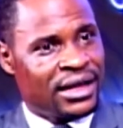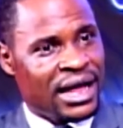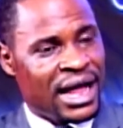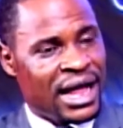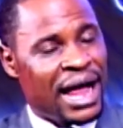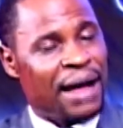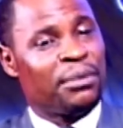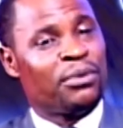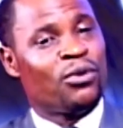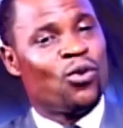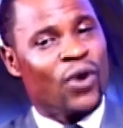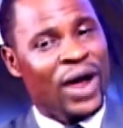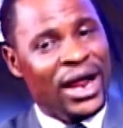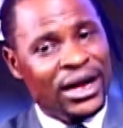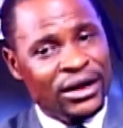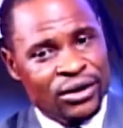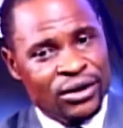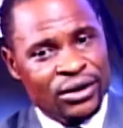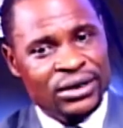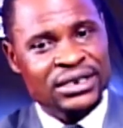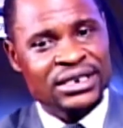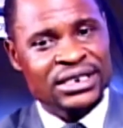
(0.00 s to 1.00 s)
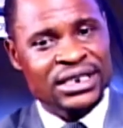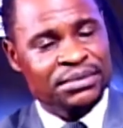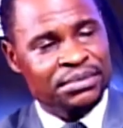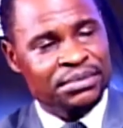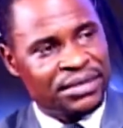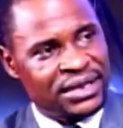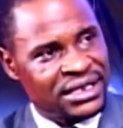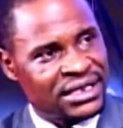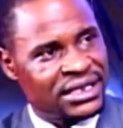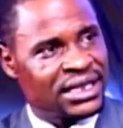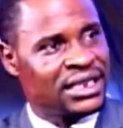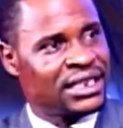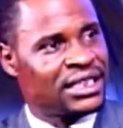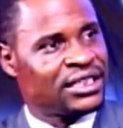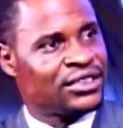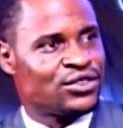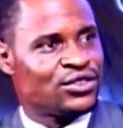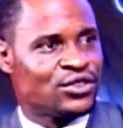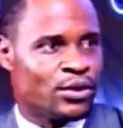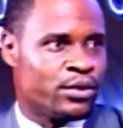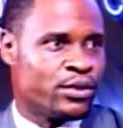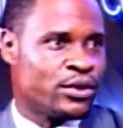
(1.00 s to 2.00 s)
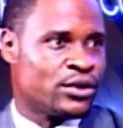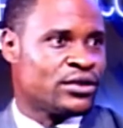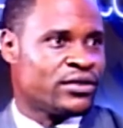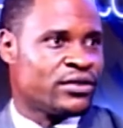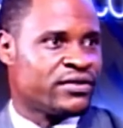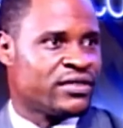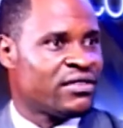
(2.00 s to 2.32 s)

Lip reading: am 100% in support of